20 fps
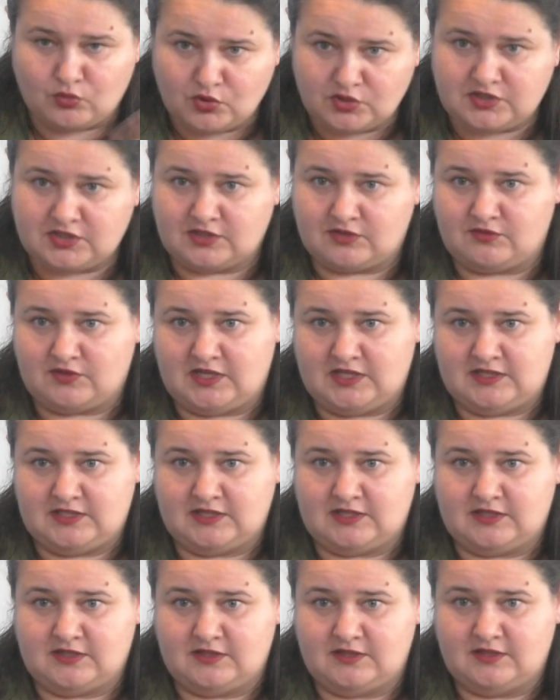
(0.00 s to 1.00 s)

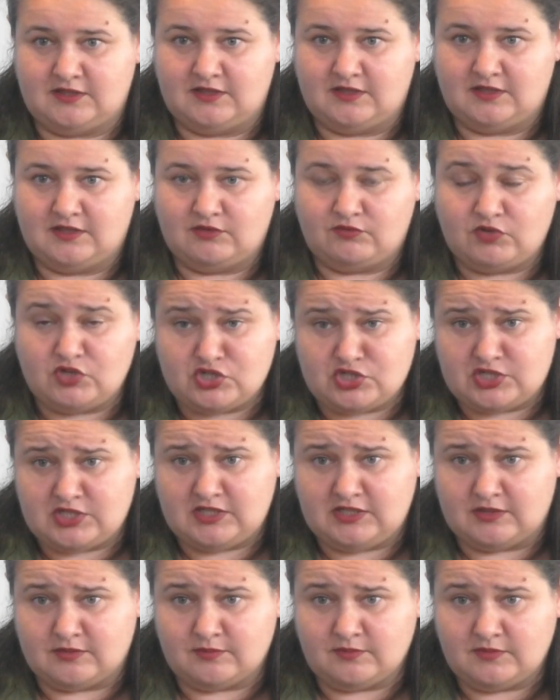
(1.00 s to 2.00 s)
autocratic
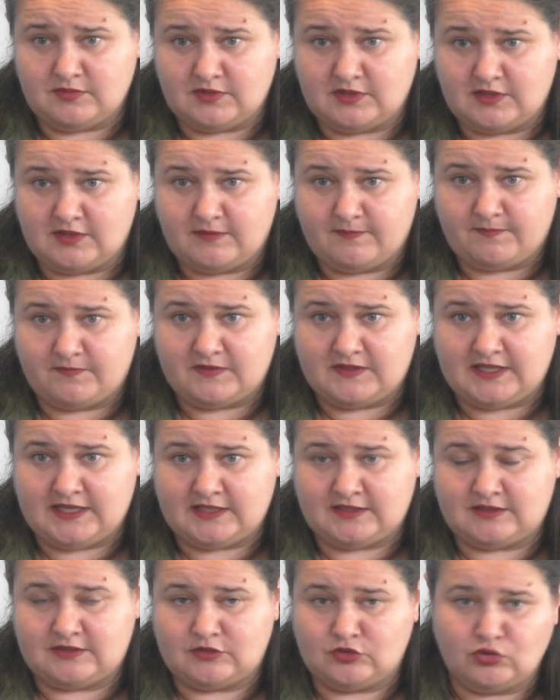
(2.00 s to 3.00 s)
regime
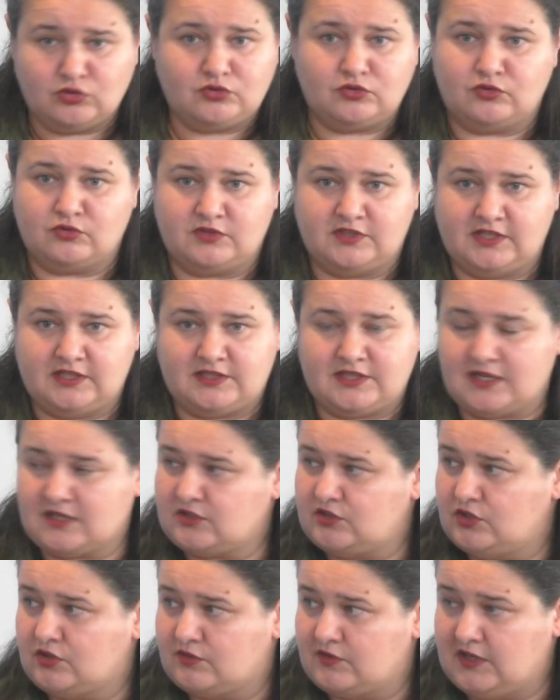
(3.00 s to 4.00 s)
that not only
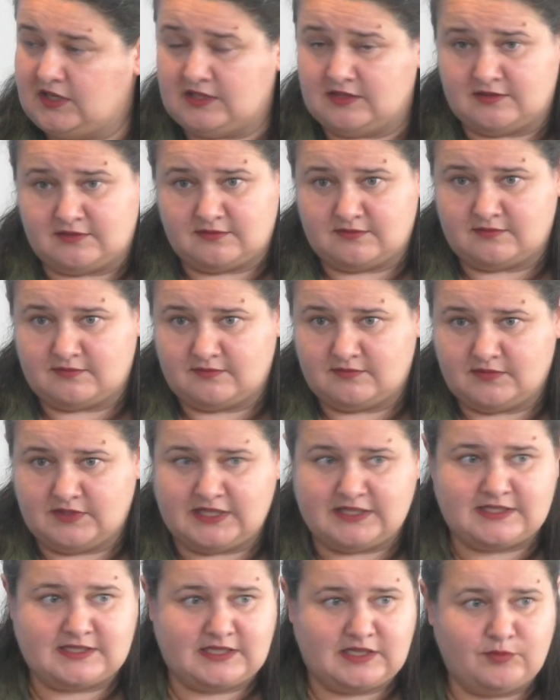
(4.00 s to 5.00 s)
attacked Ukraine,
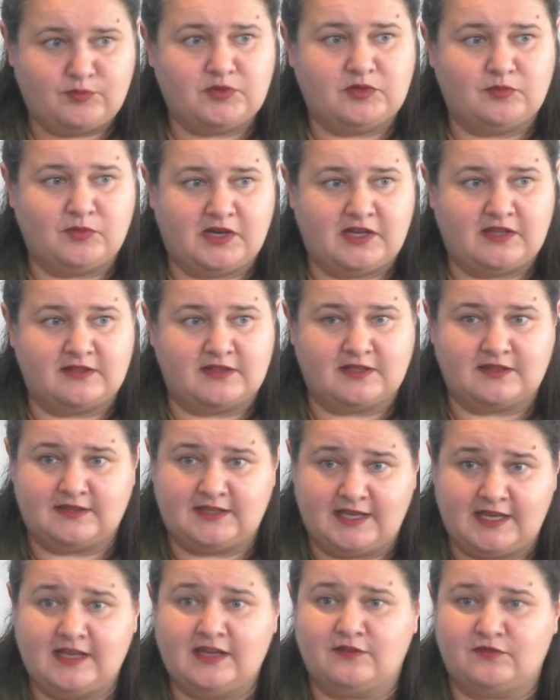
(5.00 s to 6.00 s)
let's keep in mind that
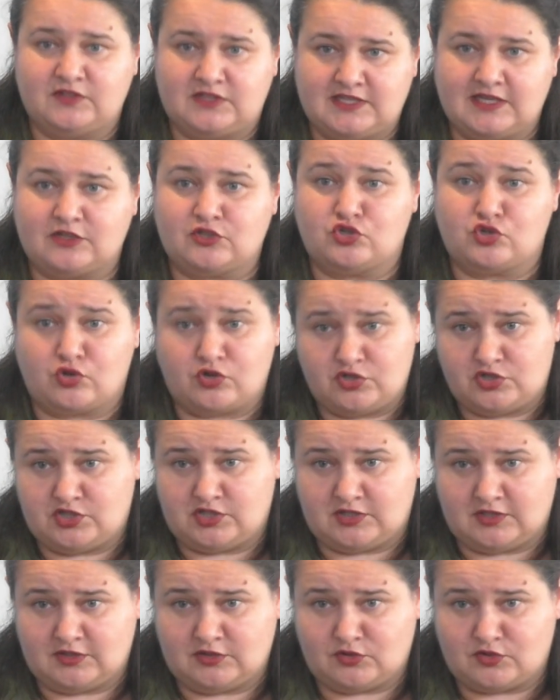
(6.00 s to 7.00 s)
they have attacked
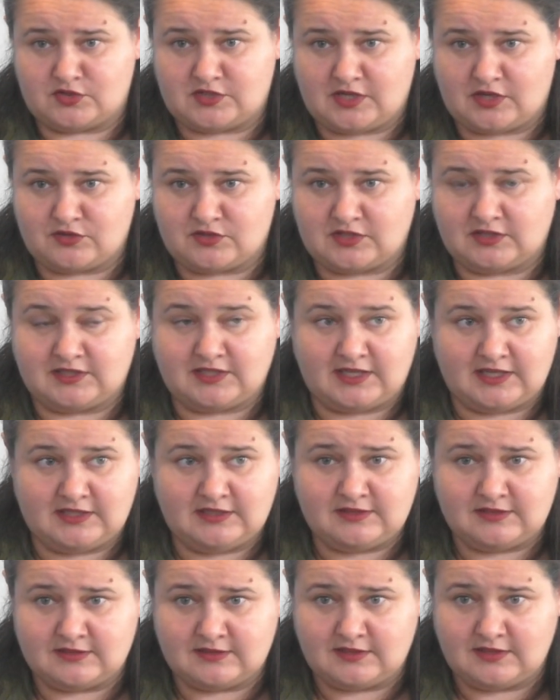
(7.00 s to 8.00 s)
Georgia in
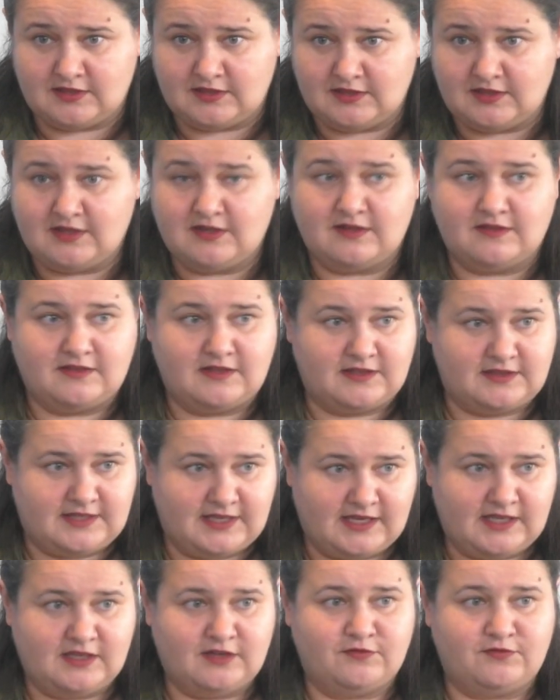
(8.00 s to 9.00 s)
2008, that
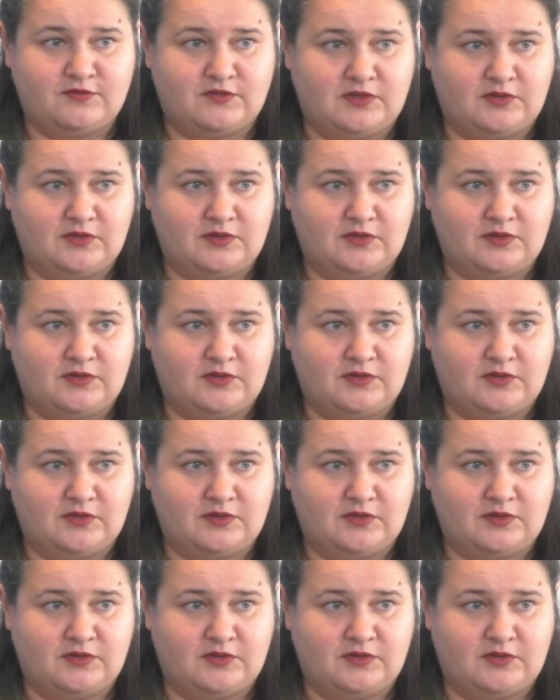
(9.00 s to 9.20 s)
they have